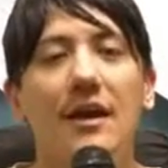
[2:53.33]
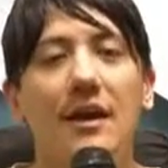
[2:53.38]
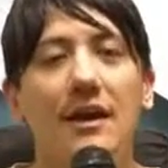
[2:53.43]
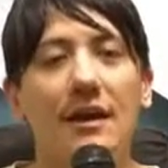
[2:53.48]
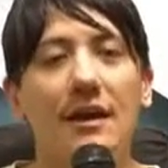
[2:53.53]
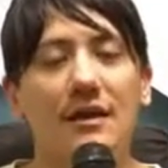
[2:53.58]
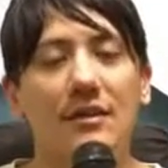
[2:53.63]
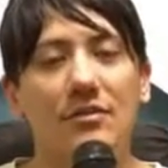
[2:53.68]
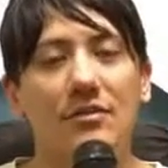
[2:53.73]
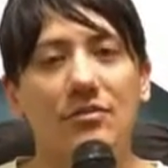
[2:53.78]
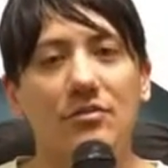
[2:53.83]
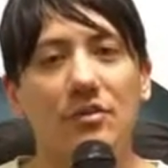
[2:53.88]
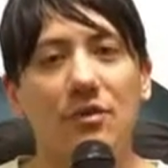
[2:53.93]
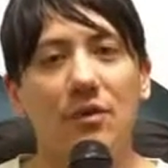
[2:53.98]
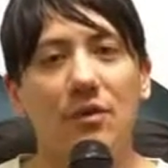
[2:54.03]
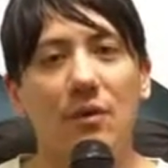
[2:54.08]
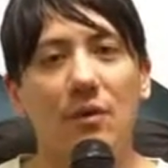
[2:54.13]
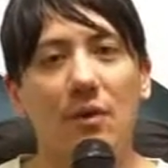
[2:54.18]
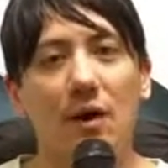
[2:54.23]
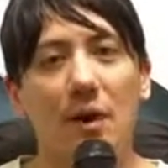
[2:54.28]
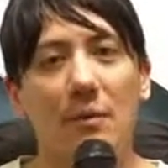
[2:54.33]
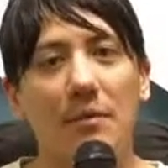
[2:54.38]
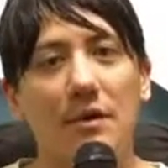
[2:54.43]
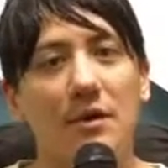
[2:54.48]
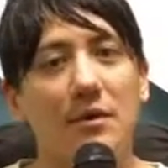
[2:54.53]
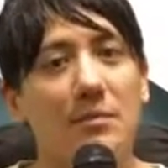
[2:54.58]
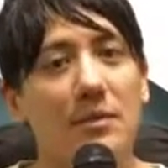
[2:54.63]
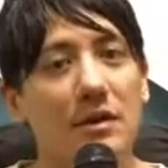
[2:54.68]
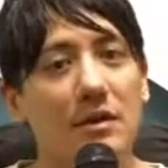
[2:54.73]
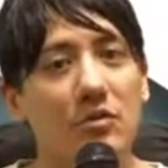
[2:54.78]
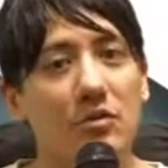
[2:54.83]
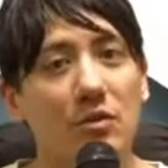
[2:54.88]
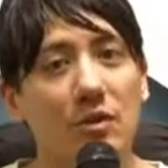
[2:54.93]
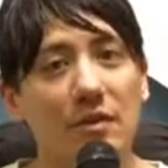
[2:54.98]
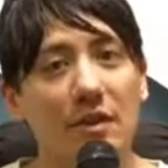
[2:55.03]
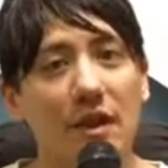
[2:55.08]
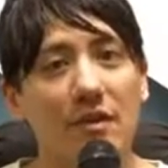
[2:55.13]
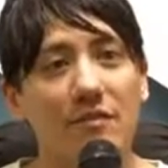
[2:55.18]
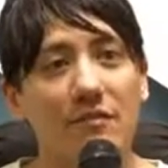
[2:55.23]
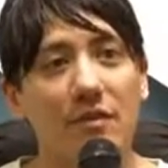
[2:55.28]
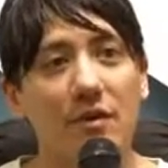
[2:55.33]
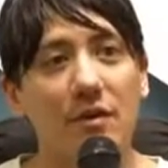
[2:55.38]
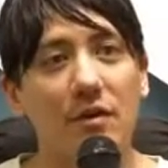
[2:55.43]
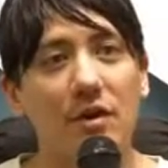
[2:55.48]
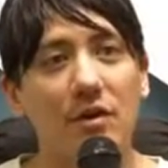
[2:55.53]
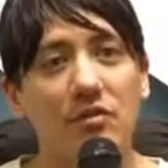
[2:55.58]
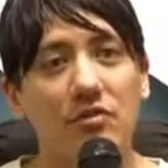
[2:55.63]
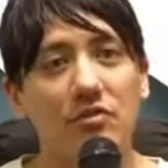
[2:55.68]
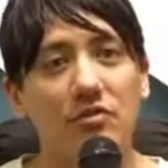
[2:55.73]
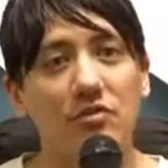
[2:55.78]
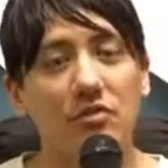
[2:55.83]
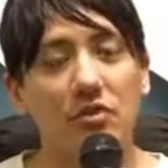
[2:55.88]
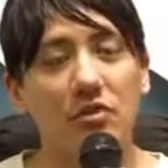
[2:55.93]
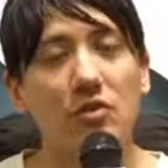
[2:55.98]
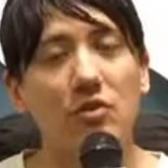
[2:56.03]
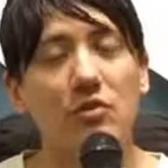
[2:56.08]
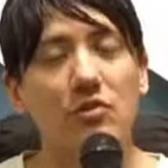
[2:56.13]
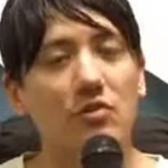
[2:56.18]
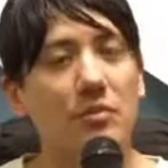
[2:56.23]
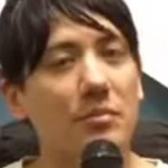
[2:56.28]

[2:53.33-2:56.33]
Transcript: And so I'm going to be doing that very soon.